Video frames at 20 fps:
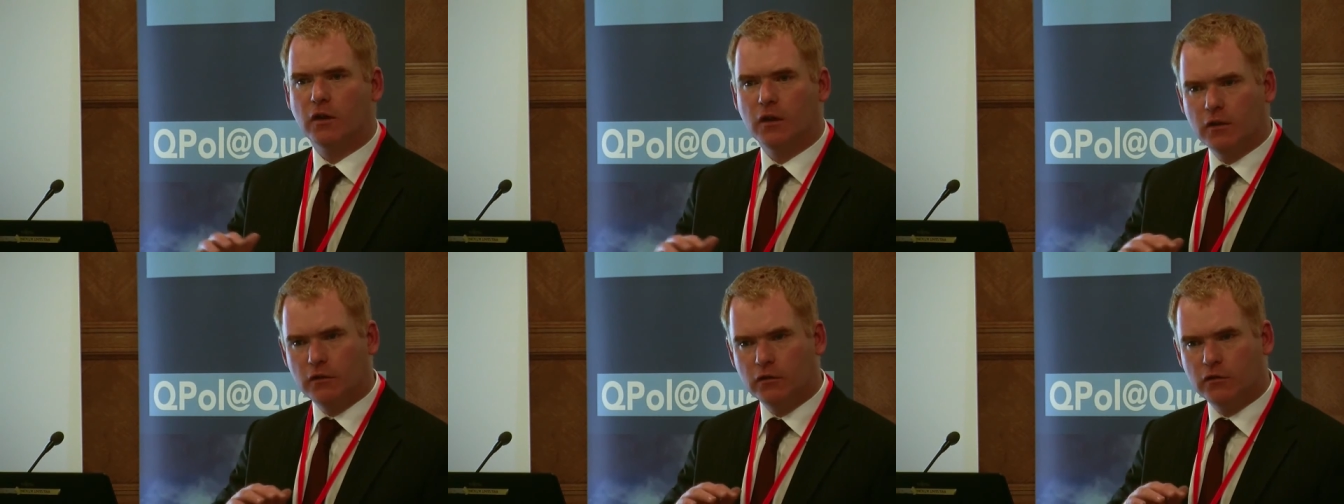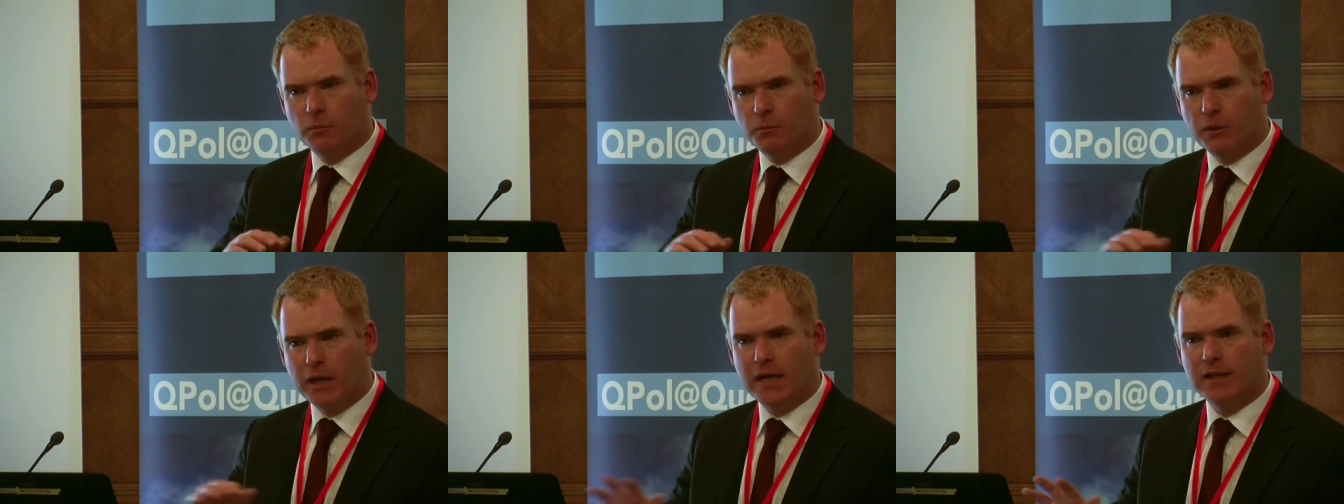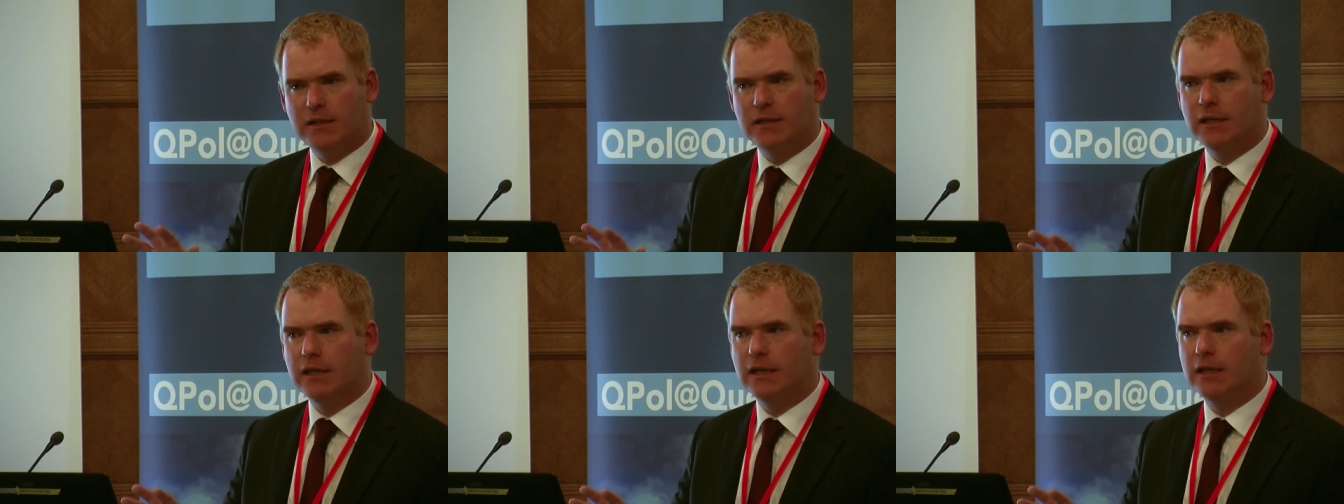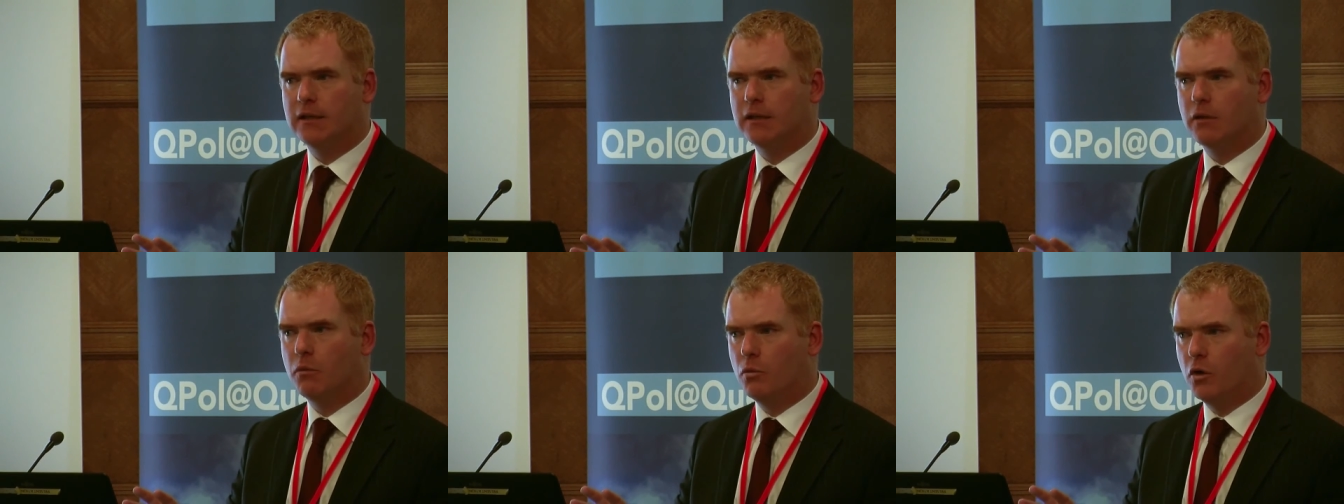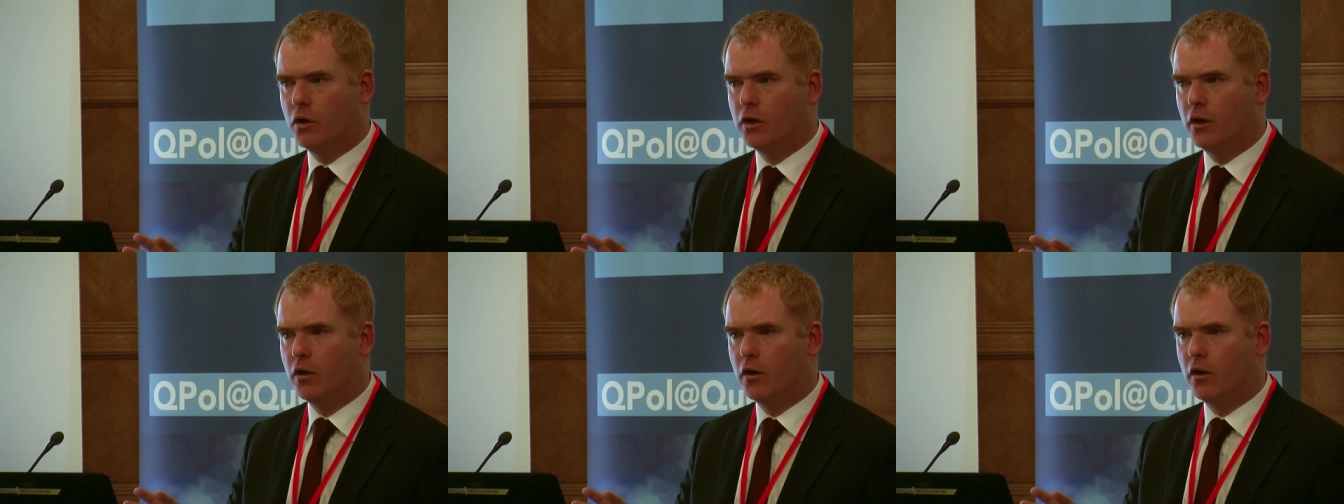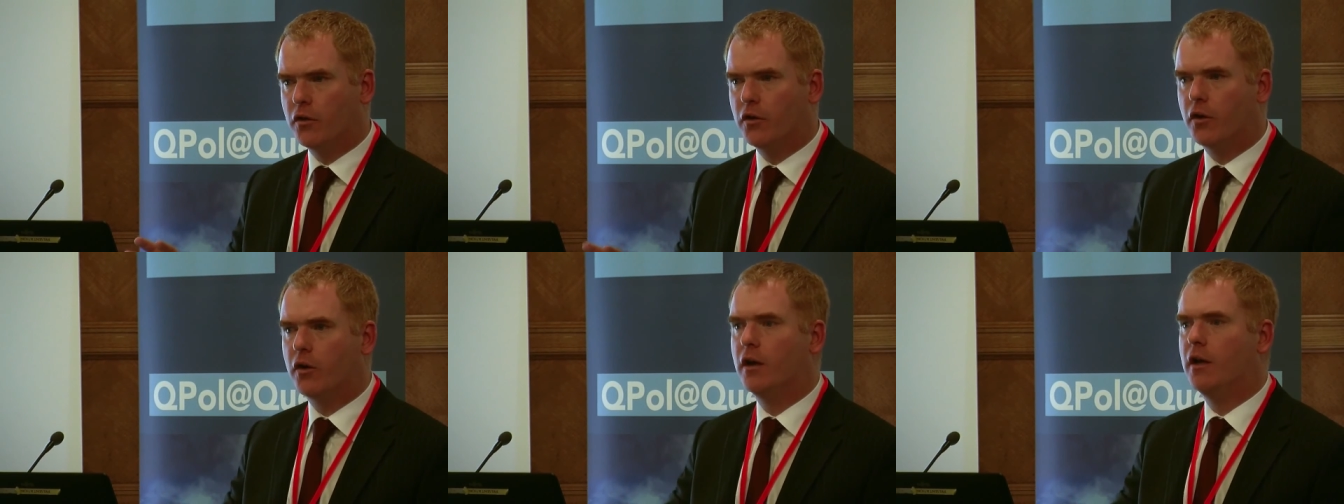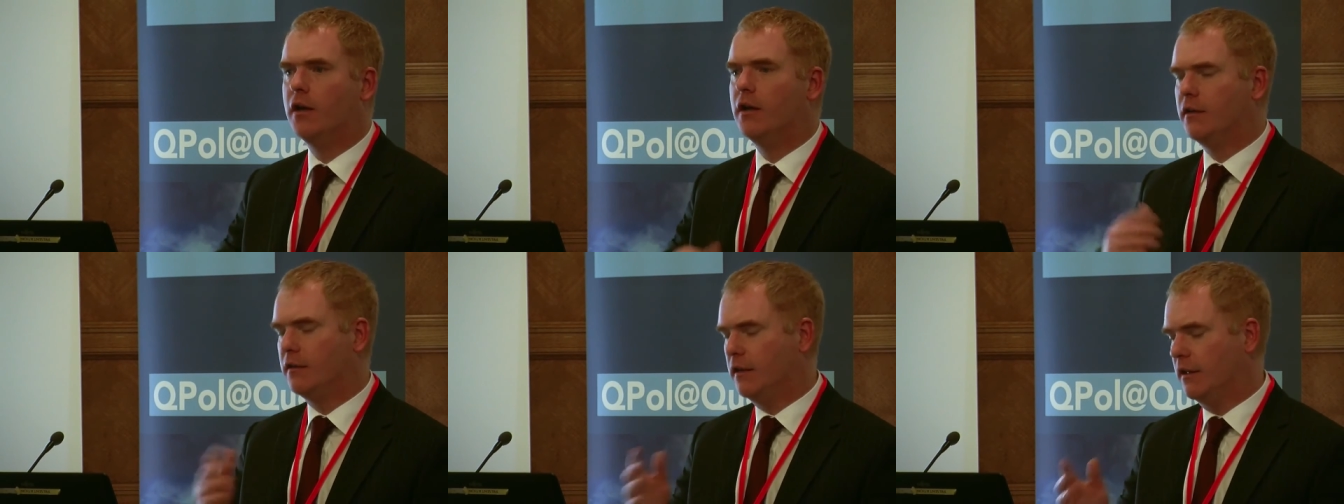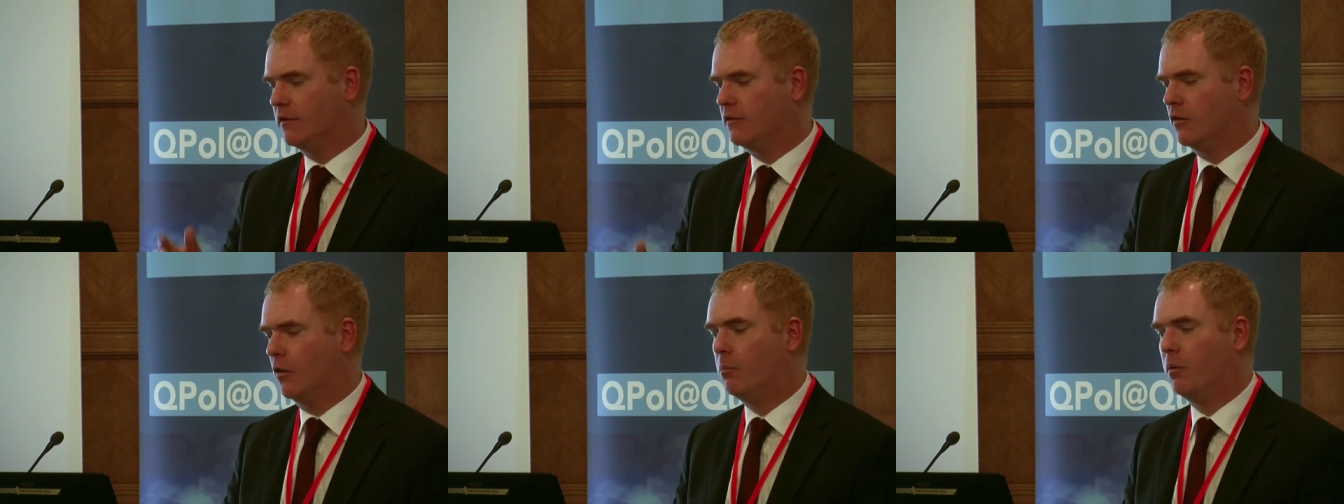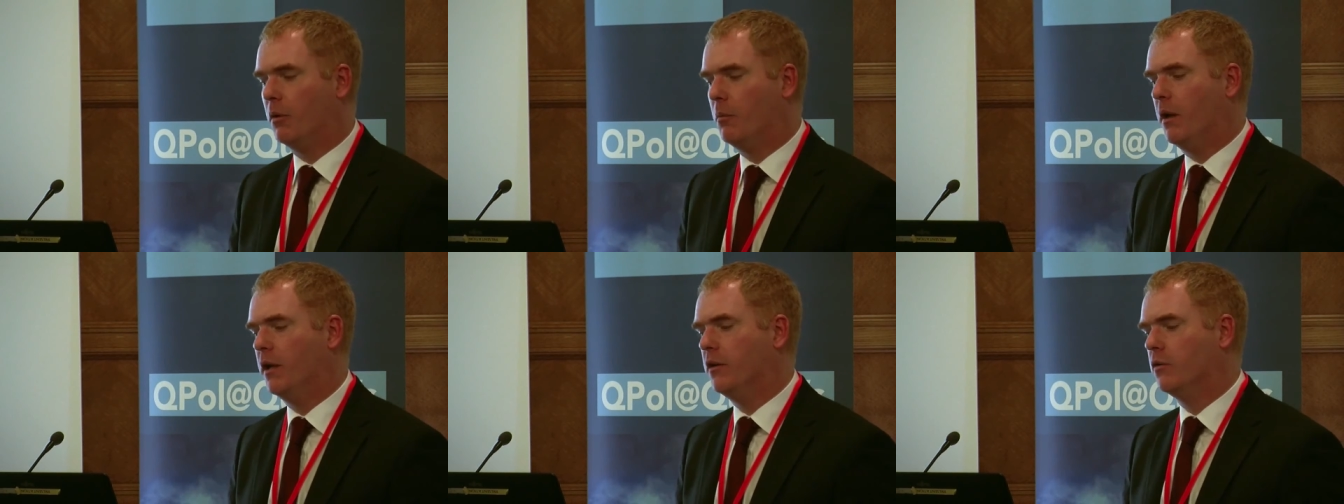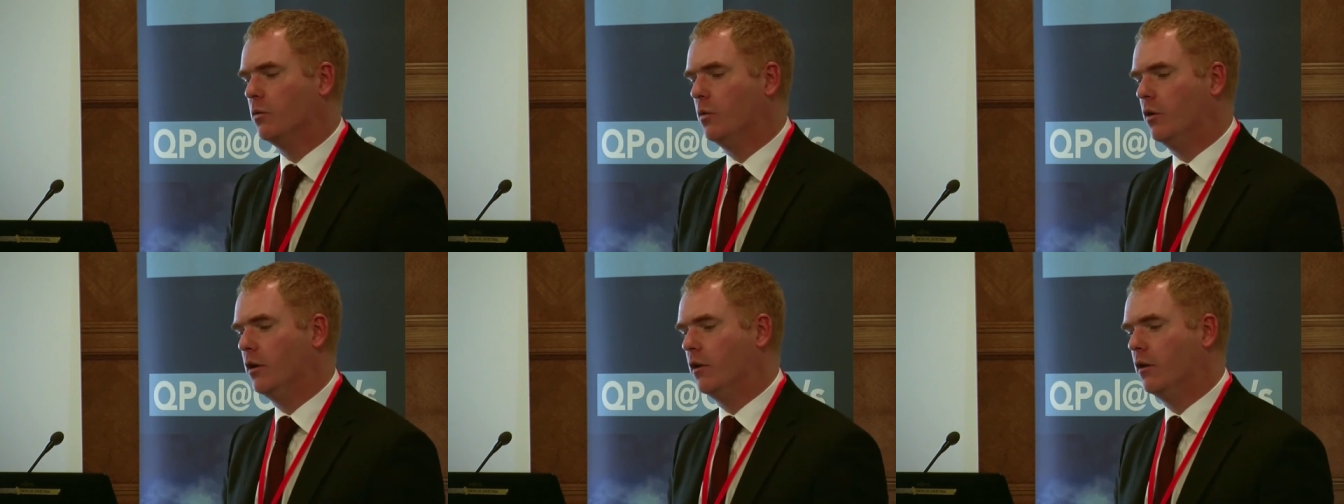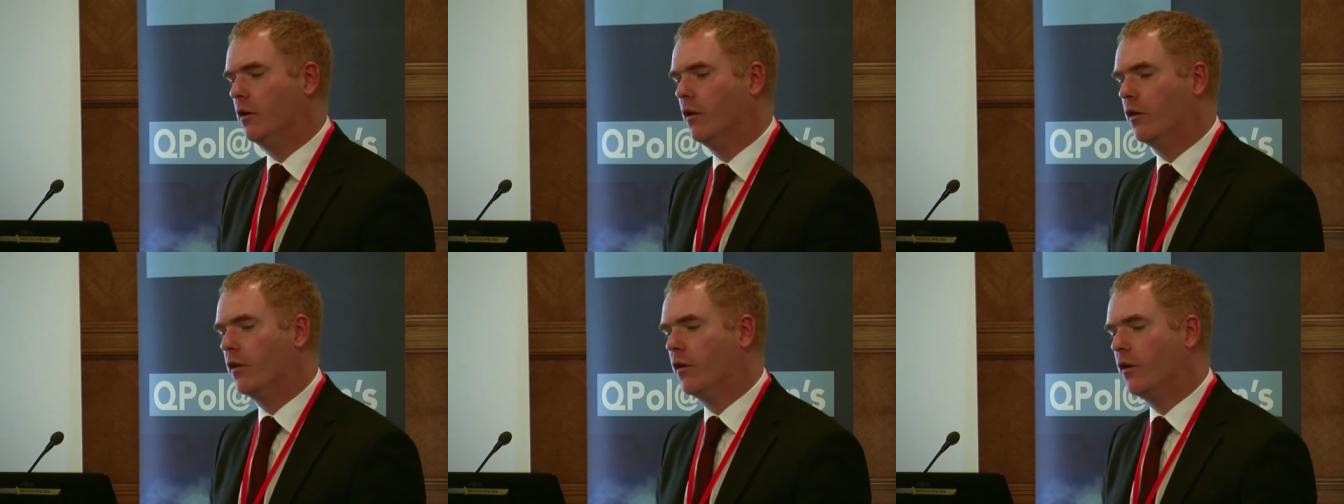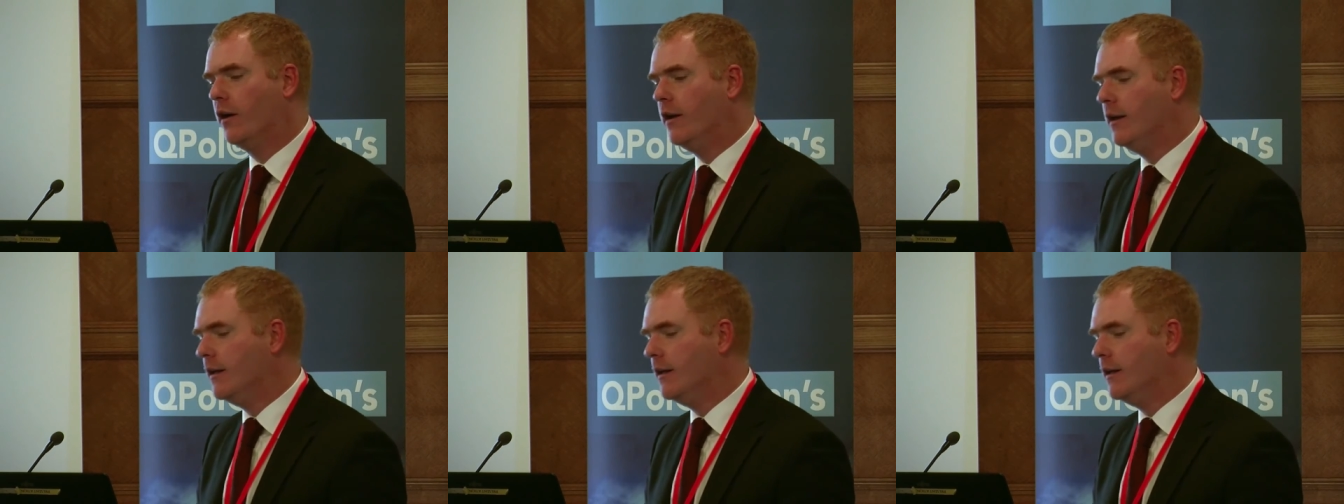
supplanting one another, they supplement one another.